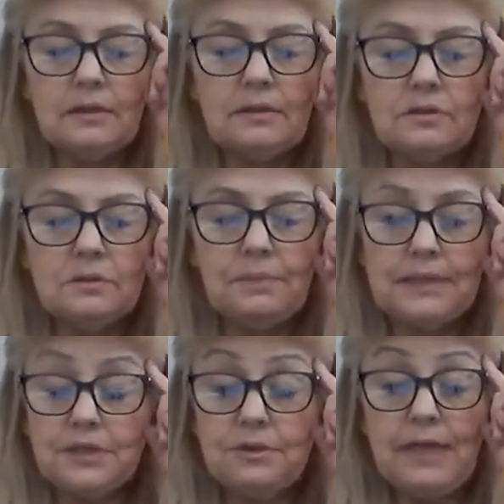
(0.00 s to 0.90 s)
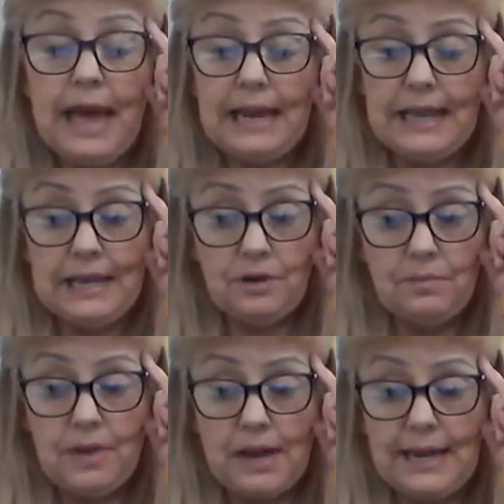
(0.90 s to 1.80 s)
So picture that in your
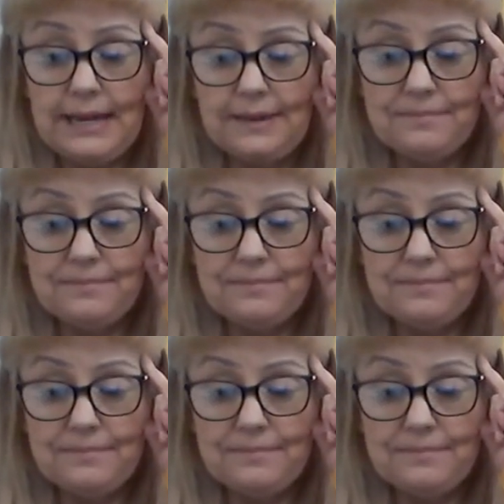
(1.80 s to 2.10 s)
mind.